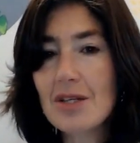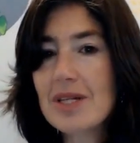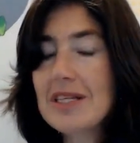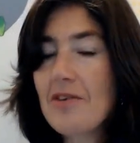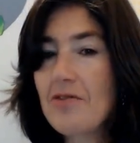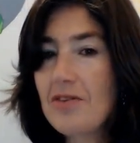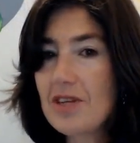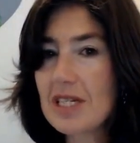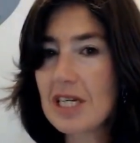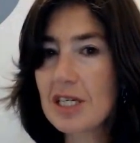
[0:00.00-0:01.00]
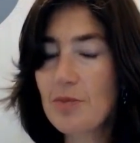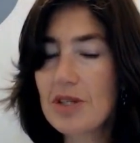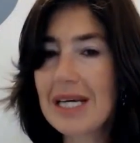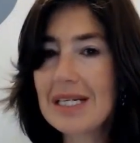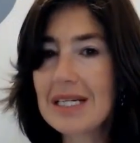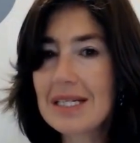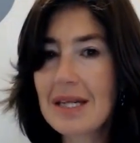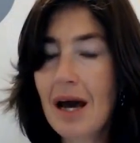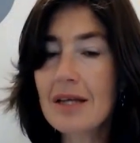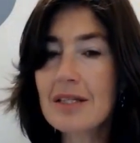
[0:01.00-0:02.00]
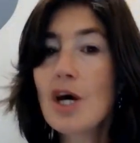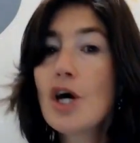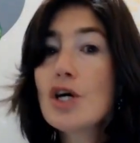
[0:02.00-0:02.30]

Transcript: So I'd say 56% in stocks.